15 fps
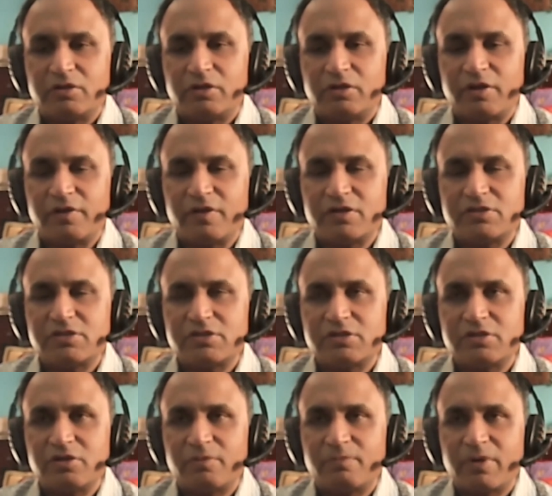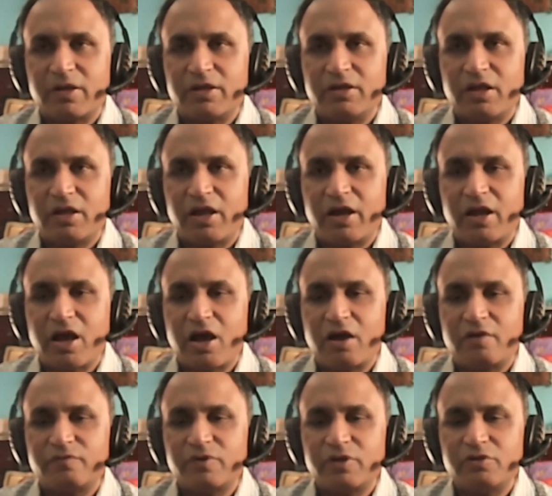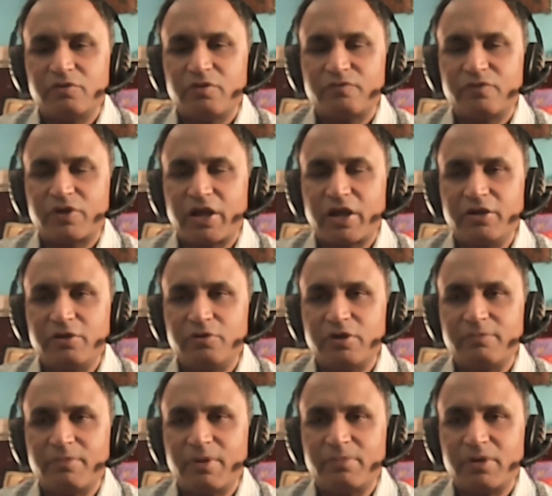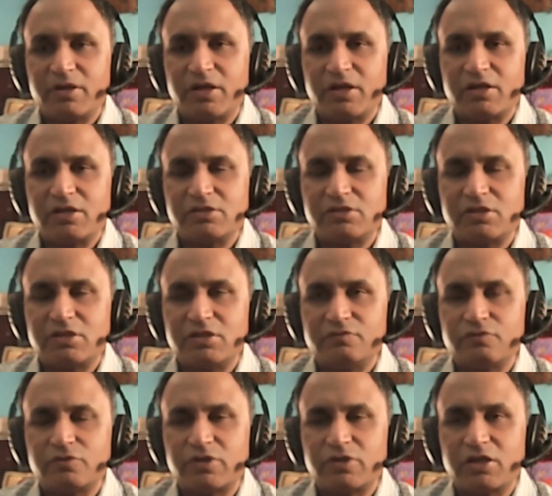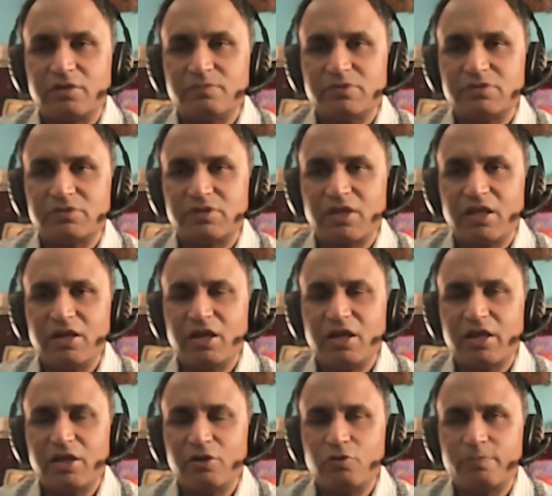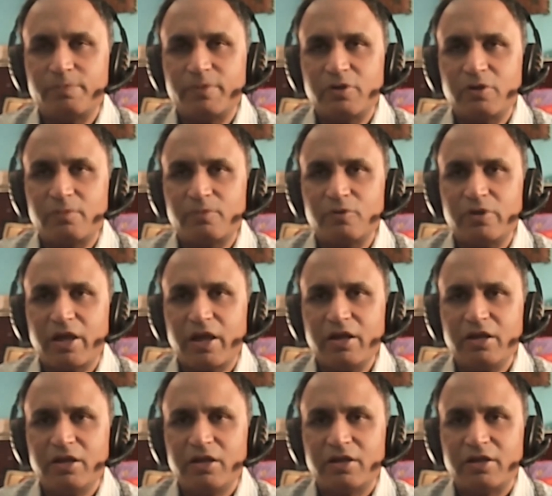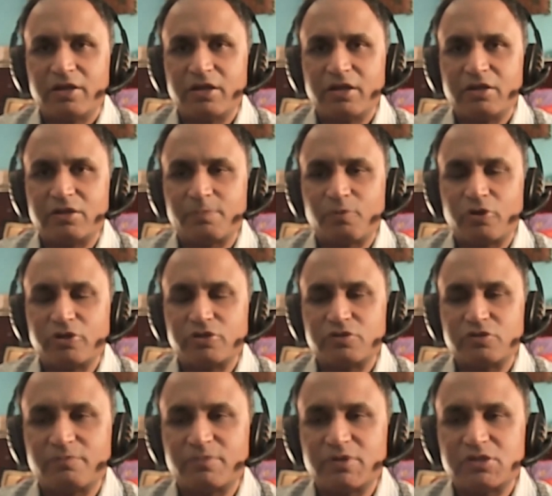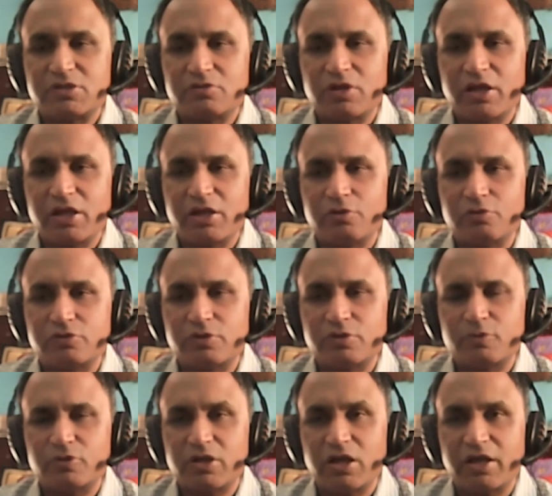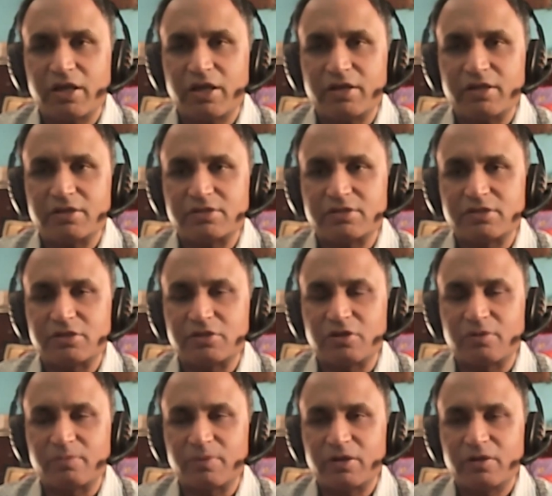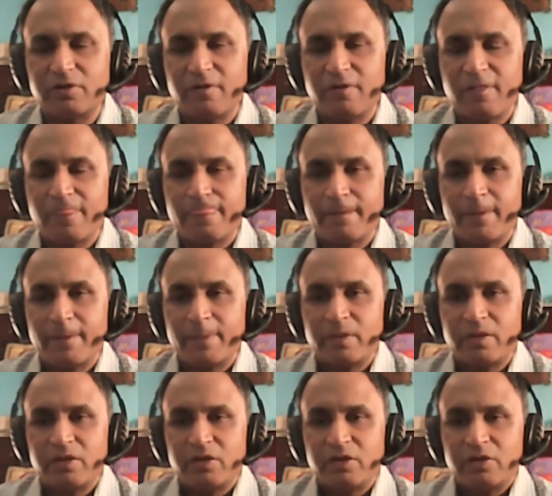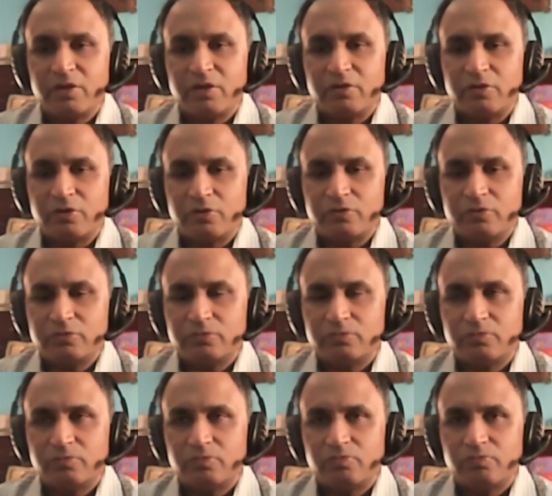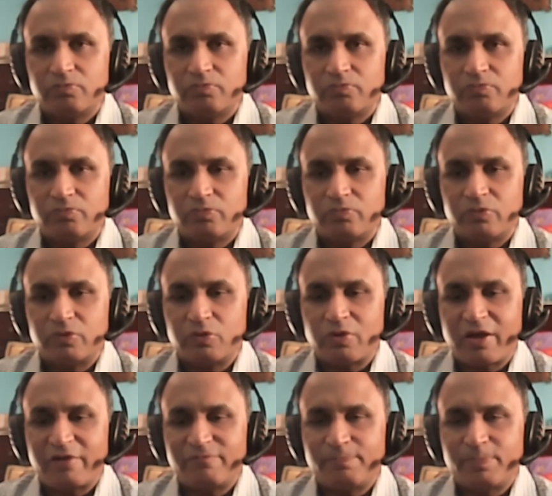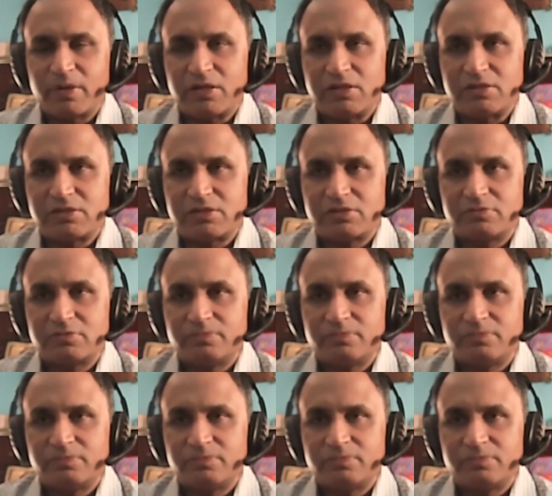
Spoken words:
Rehearse it in your mind, and after you have tried to remember it at least 3-4 times, then again open your book and read the points missed out. Again, close your book and again rehearse it in your mind. You know, you have pearls.